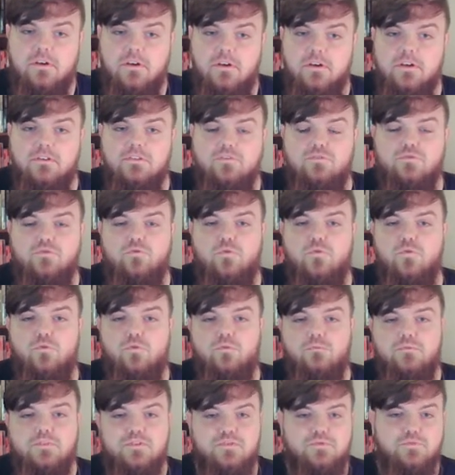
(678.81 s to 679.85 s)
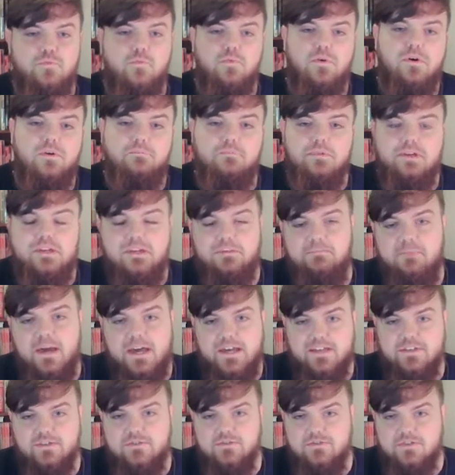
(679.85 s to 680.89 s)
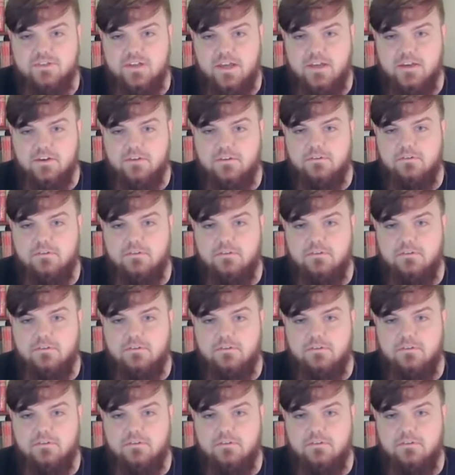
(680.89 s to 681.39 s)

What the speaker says: to form this one big master scale,